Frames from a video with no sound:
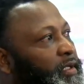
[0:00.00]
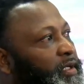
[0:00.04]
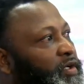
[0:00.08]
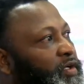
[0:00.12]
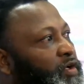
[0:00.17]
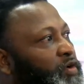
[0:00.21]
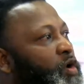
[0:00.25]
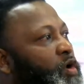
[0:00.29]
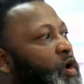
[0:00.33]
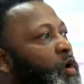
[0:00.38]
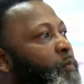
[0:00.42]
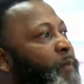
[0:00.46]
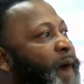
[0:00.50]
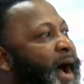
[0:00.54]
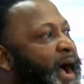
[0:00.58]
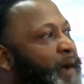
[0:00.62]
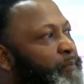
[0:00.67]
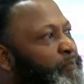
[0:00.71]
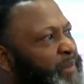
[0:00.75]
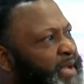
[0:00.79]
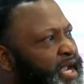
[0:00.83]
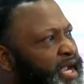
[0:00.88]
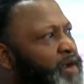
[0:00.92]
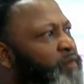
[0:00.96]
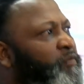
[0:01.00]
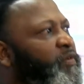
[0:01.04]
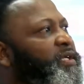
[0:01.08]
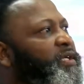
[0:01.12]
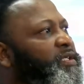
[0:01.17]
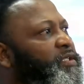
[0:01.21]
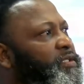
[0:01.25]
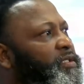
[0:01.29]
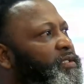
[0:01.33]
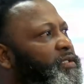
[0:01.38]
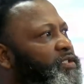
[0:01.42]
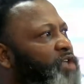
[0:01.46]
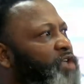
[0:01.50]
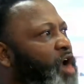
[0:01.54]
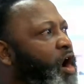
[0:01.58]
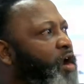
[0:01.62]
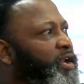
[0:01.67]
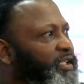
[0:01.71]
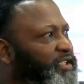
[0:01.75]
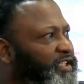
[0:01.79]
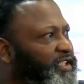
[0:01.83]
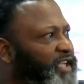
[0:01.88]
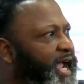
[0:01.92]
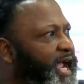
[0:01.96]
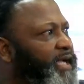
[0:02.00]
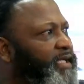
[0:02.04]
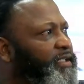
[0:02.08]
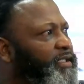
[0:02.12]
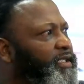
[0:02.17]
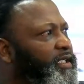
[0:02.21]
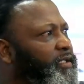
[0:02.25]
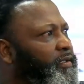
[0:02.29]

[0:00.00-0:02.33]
You know, my appearance started changing.